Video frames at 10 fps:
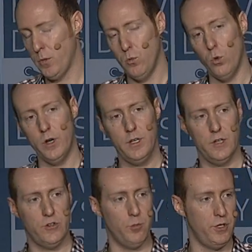One
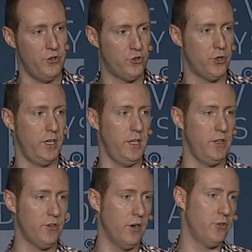is simply just trading
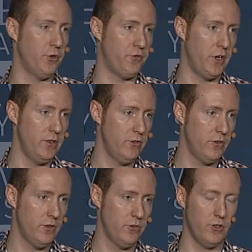these cards with friends,
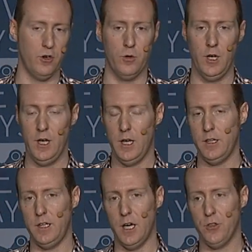and
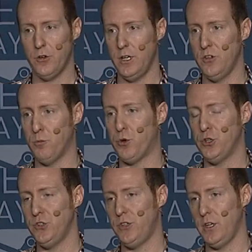the other is
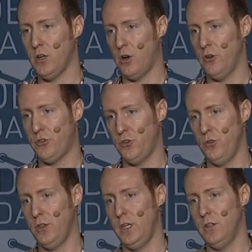purchasing cards
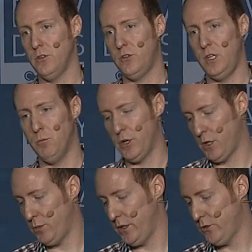through the Steam
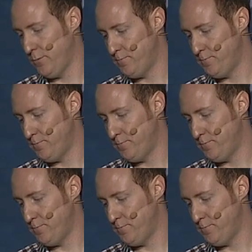marketplace.